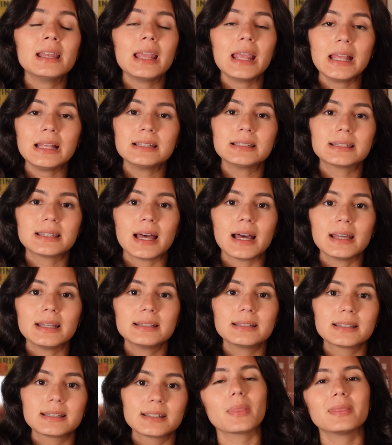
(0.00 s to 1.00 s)

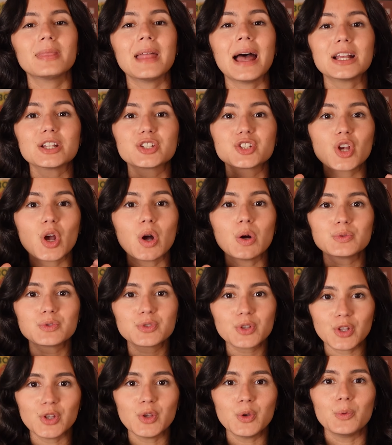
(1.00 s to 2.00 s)
insights that
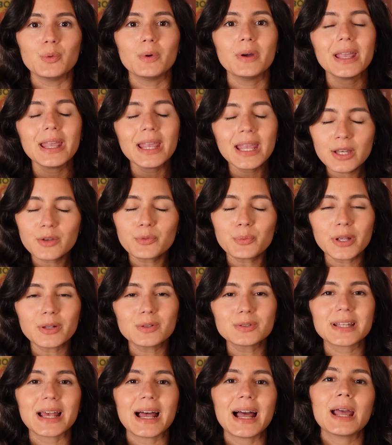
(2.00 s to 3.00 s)
shows you in
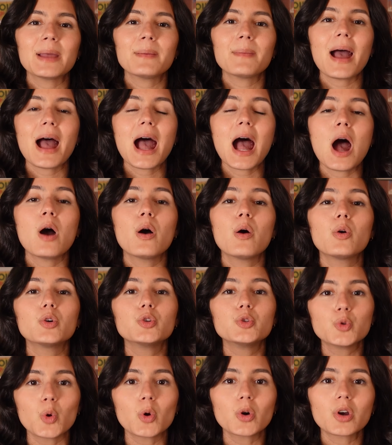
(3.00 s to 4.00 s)
real time how
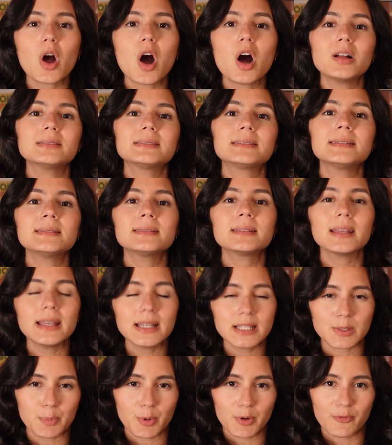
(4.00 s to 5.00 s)
your content
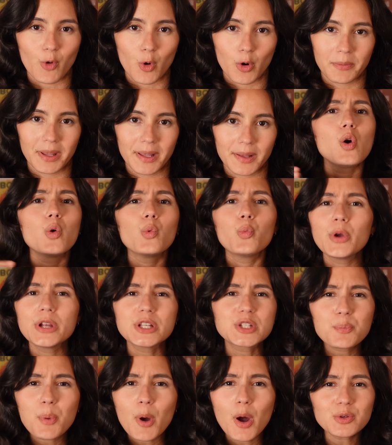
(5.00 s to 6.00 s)
is performing,
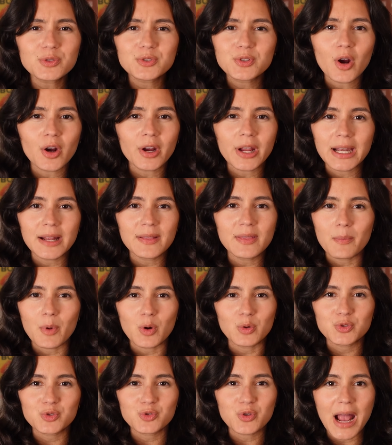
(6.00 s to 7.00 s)
which posts are getting the
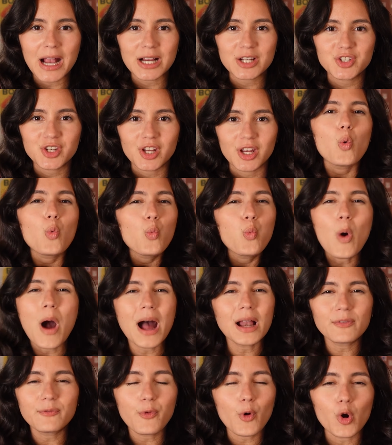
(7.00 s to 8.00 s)
most traction,
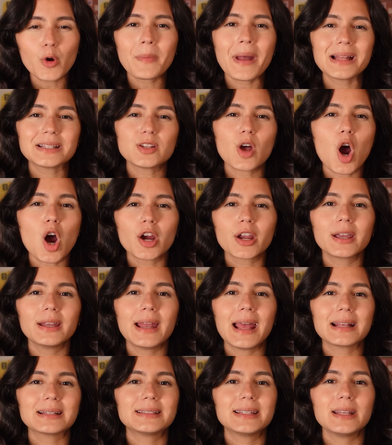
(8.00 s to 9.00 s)
what formats are
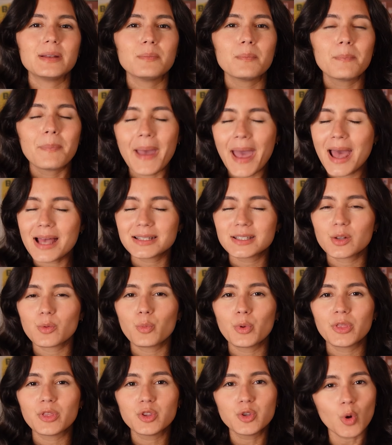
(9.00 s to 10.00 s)
connecting best
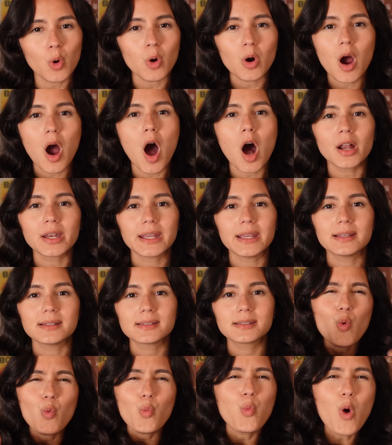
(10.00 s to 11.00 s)
with your
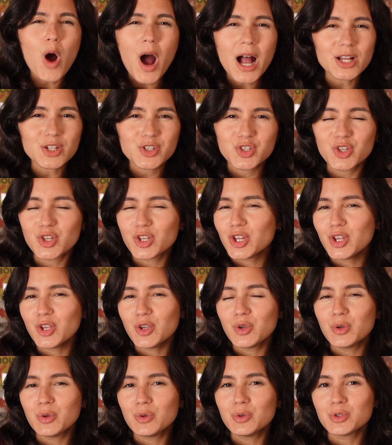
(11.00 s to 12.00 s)
audience, what should
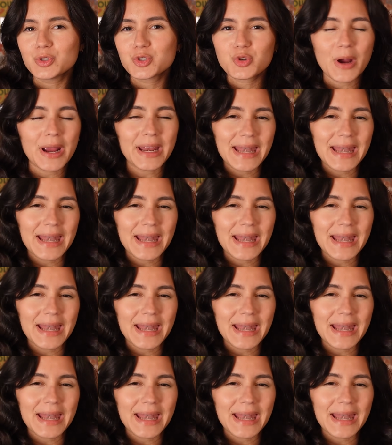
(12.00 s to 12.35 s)
you try